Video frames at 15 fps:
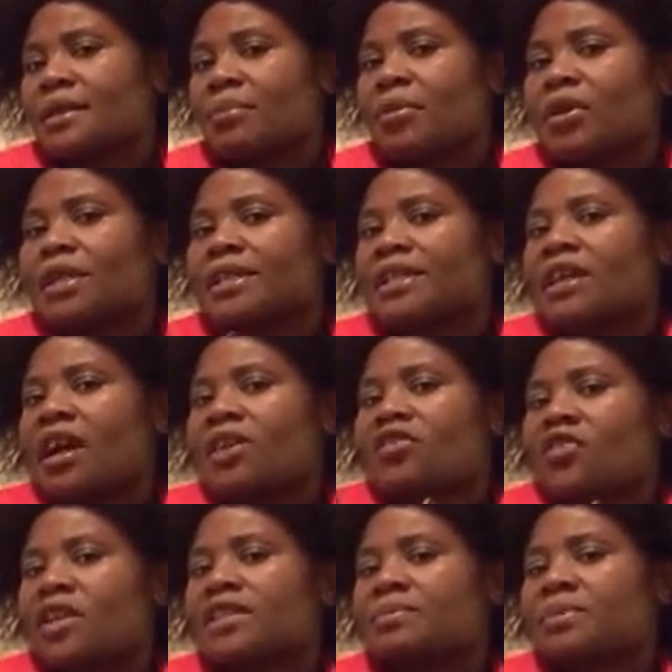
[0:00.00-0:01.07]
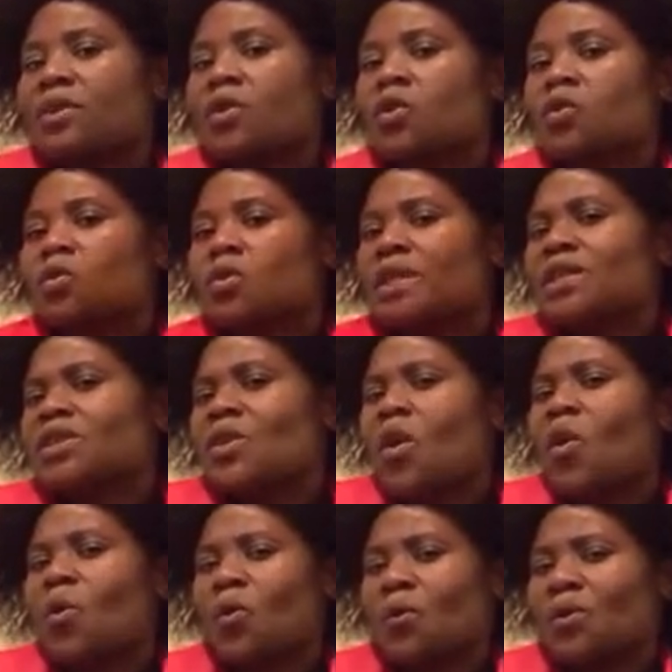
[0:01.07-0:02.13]
The political unrest because we
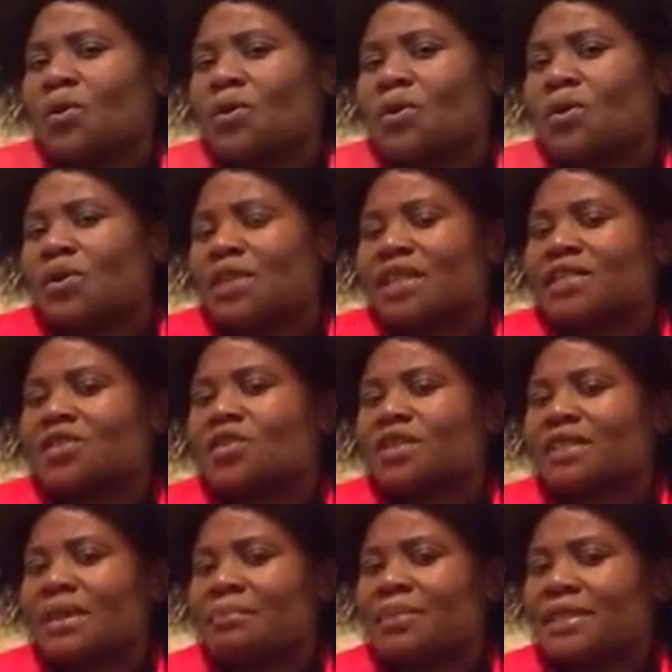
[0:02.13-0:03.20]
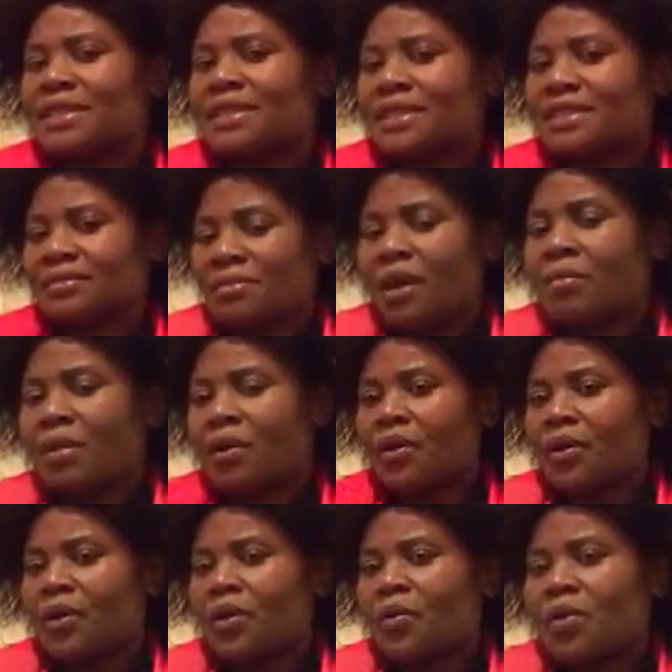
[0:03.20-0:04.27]
know there is no stability in Zimbabwe.
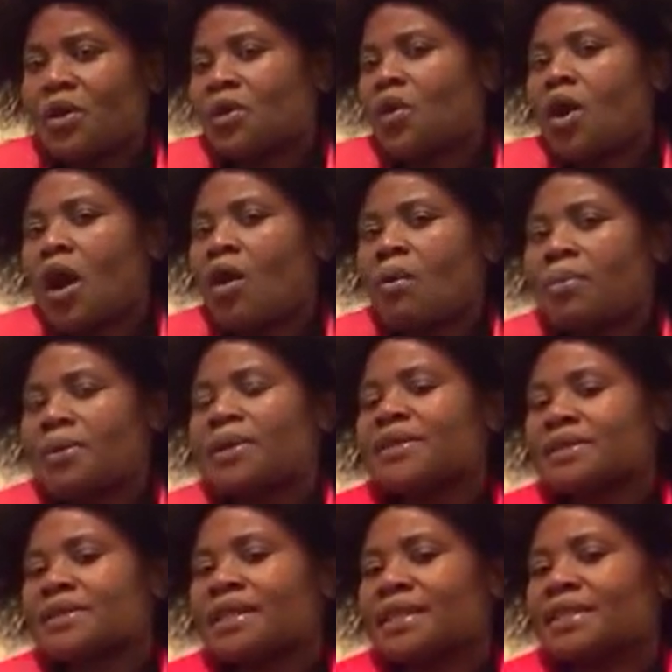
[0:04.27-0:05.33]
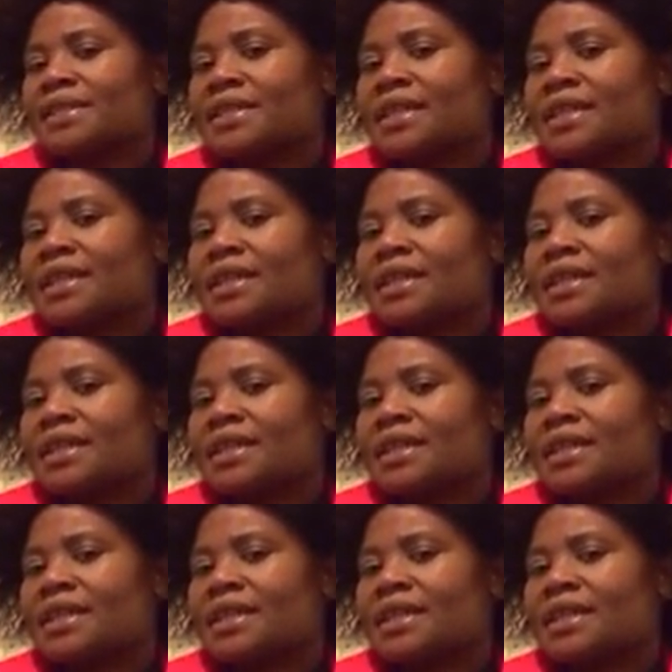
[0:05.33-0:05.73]
We know our president.